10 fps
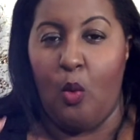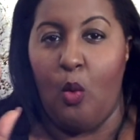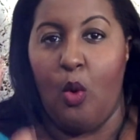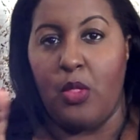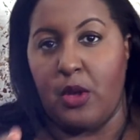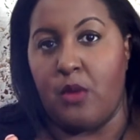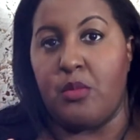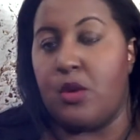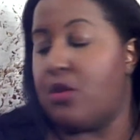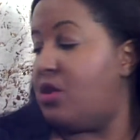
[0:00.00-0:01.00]
on the
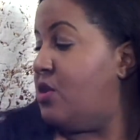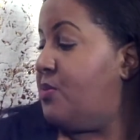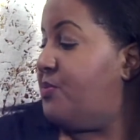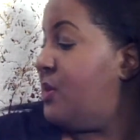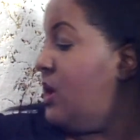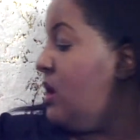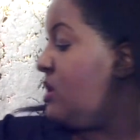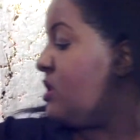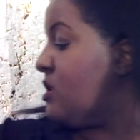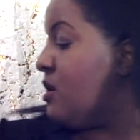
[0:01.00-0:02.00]
computer.
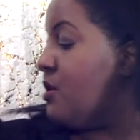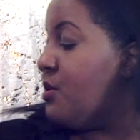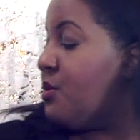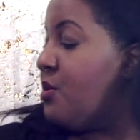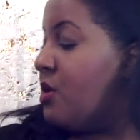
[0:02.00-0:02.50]
So,